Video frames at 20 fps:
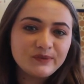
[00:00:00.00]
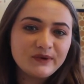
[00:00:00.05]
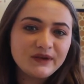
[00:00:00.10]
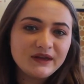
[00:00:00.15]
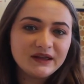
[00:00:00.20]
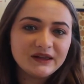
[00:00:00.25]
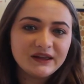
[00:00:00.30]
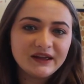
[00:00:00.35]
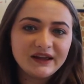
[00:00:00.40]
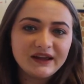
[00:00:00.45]

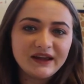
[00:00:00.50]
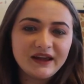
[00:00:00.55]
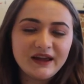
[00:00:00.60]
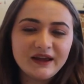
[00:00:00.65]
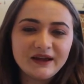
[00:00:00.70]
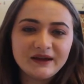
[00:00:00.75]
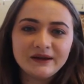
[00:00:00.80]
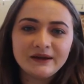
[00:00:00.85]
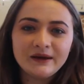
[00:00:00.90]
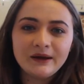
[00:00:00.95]
being like
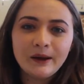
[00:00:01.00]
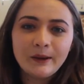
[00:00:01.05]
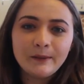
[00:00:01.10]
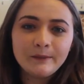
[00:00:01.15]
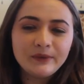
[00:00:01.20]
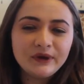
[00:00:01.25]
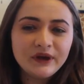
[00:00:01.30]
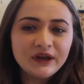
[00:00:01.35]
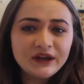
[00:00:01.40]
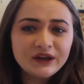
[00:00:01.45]
a
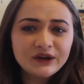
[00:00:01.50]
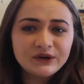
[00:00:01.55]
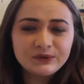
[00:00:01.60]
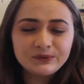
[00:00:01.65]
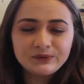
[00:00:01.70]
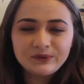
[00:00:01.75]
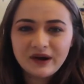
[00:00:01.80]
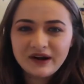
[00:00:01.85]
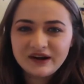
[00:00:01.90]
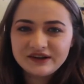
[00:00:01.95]
pink,
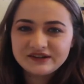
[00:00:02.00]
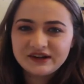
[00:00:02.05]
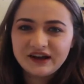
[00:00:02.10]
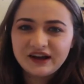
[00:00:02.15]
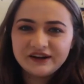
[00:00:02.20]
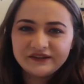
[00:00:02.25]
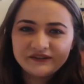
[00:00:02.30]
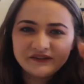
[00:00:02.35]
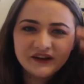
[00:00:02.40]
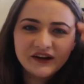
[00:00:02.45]
reddish
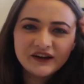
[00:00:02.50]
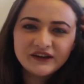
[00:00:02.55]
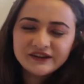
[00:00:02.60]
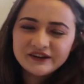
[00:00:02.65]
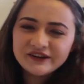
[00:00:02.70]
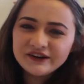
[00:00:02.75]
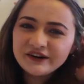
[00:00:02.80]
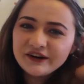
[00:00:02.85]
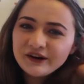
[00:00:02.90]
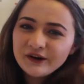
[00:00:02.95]
kind of
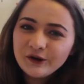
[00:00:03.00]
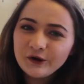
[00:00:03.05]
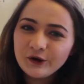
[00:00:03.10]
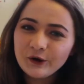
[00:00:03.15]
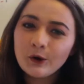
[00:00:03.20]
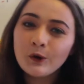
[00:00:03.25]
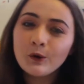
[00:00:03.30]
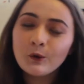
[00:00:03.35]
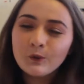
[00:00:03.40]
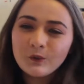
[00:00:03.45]
color,
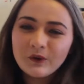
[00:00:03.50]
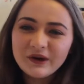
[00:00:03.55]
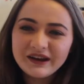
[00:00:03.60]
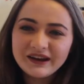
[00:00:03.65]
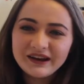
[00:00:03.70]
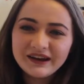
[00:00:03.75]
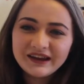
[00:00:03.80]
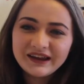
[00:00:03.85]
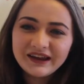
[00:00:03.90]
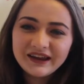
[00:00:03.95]

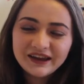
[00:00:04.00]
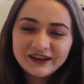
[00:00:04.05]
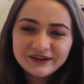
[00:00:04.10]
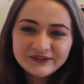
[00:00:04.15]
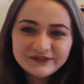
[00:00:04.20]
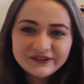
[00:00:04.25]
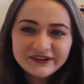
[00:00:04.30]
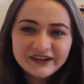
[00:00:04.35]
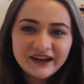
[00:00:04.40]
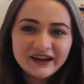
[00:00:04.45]
when
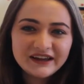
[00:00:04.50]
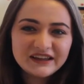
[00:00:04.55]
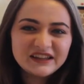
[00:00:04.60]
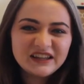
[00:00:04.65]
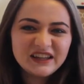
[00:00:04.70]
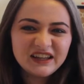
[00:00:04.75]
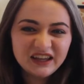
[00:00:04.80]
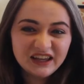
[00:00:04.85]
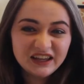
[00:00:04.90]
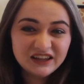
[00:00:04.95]
in
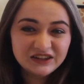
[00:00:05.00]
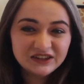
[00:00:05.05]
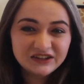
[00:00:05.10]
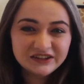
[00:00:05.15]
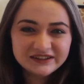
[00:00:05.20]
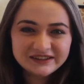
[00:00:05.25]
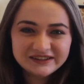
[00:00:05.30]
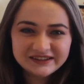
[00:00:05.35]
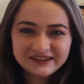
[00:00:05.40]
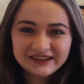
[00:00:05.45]
reality it
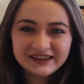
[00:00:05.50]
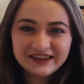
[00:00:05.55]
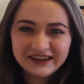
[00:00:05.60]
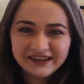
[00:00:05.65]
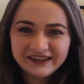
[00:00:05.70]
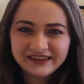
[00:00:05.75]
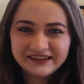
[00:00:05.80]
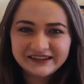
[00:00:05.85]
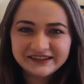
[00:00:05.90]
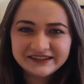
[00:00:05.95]
looks
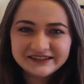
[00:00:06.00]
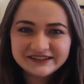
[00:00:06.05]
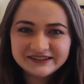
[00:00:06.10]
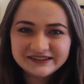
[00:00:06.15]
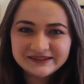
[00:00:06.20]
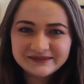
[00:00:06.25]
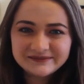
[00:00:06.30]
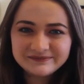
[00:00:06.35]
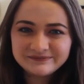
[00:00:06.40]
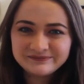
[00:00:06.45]
like
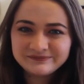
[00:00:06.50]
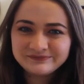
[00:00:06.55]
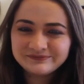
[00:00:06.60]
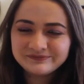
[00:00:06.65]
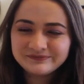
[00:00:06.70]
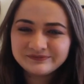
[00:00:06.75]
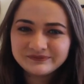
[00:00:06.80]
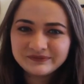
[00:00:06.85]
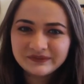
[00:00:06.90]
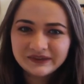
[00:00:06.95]
this.
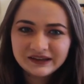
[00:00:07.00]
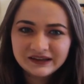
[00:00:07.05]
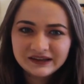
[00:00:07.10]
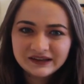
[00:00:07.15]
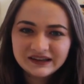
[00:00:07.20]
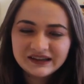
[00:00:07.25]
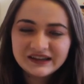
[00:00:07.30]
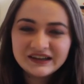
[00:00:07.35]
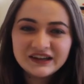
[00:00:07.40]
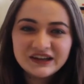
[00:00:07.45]

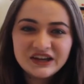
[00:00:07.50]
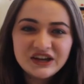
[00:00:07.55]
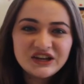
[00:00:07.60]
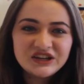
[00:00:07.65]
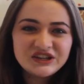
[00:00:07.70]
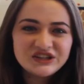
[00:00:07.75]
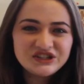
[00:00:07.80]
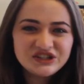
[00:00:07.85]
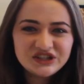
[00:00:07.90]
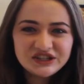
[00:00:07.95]

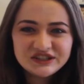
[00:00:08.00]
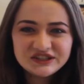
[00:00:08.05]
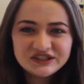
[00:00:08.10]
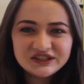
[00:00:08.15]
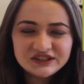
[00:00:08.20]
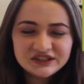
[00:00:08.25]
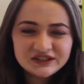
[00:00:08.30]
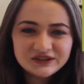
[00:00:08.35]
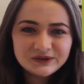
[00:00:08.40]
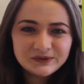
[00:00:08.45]
Just
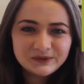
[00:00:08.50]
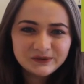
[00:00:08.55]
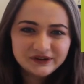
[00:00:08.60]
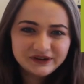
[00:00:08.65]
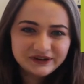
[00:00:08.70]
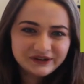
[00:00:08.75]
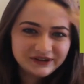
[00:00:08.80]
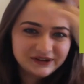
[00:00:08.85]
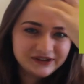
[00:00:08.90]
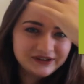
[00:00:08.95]
a little
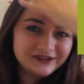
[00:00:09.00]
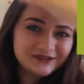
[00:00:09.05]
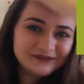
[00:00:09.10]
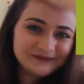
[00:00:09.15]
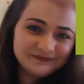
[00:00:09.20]
weird.